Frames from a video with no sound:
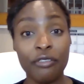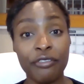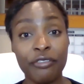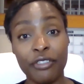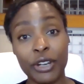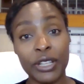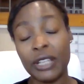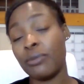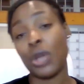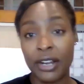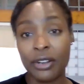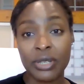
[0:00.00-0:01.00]
offering them to
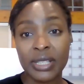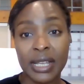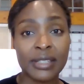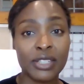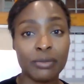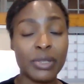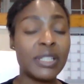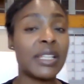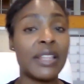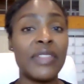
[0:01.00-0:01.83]
high risk customers,